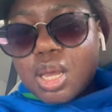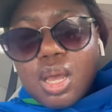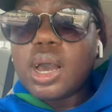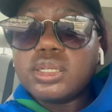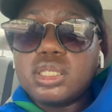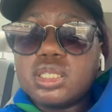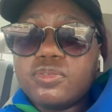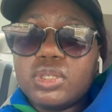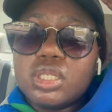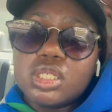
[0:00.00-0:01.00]
I just
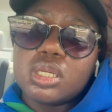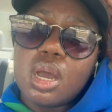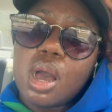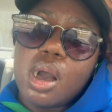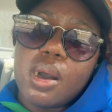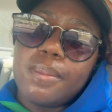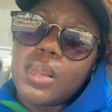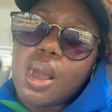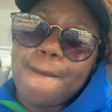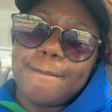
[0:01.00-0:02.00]
finished
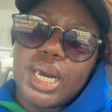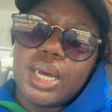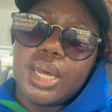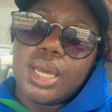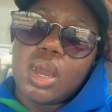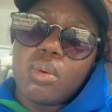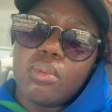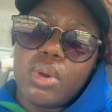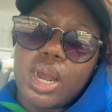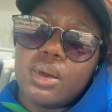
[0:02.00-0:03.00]
um my
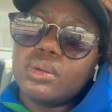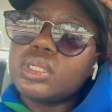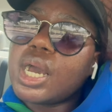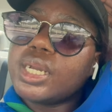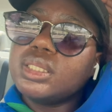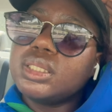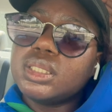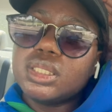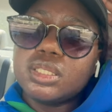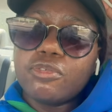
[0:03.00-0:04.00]
round. I
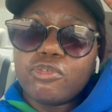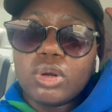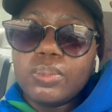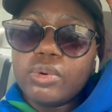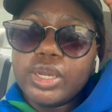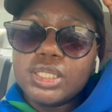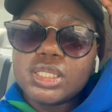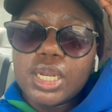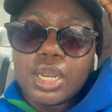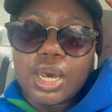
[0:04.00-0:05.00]
did
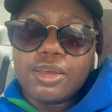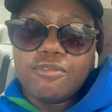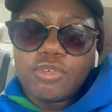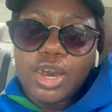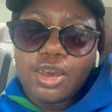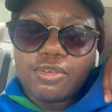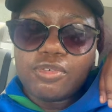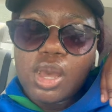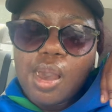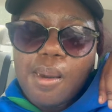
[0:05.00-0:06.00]
4.95
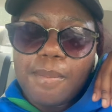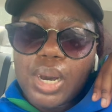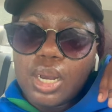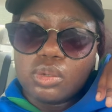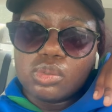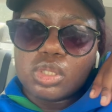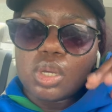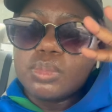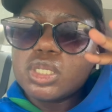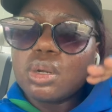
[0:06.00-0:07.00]
miles. So
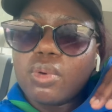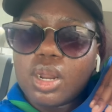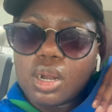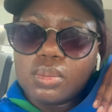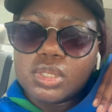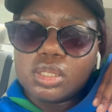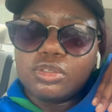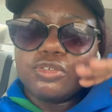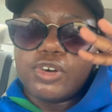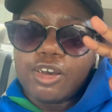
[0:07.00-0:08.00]
I'm just gonna round it up
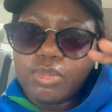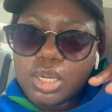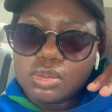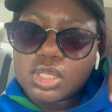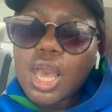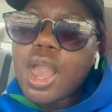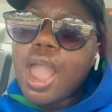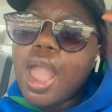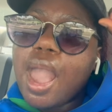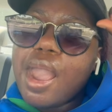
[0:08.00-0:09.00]
to five miles.
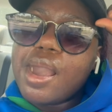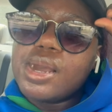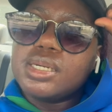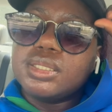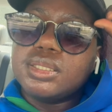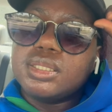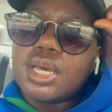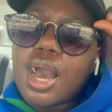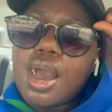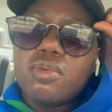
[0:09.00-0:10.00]
And
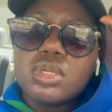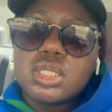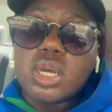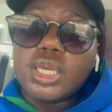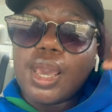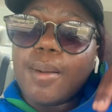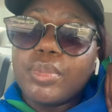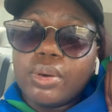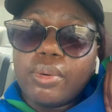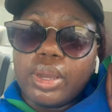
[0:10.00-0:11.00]
I was
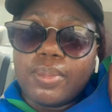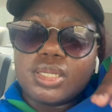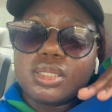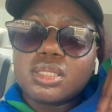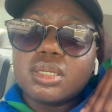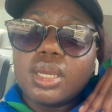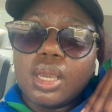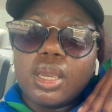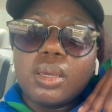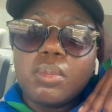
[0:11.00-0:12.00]
yapping away. My sister
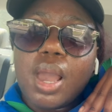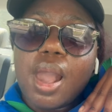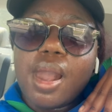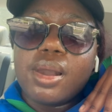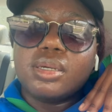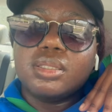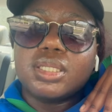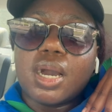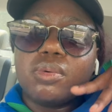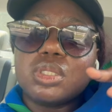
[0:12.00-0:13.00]
came and
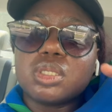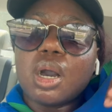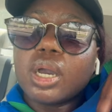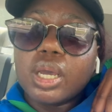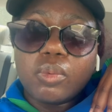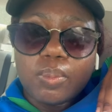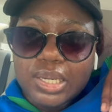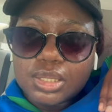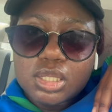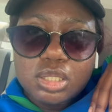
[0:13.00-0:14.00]
I was talking with my
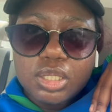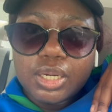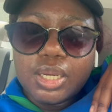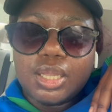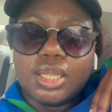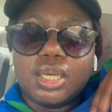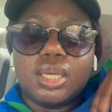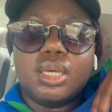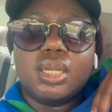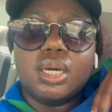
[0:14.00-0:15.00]
sister and
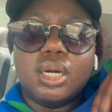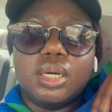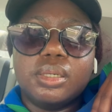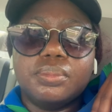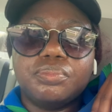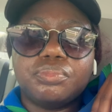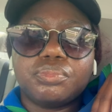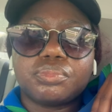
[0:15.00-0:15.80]
then um